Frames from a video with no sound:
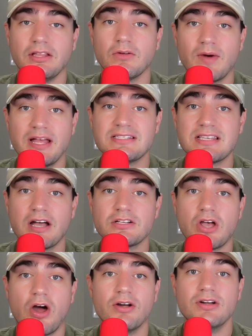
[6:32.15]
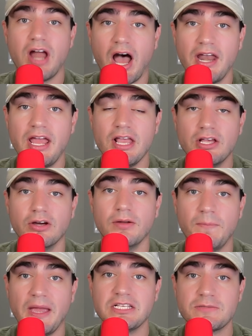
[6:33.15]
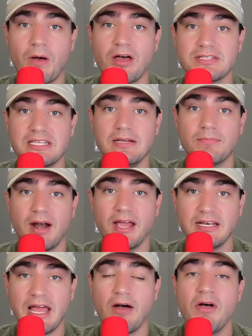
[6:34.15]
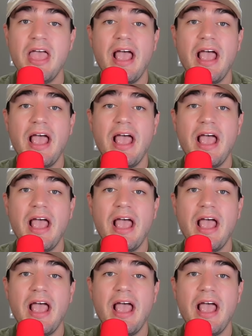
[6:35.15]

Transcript: The Red Sox are not a good baseball team right now,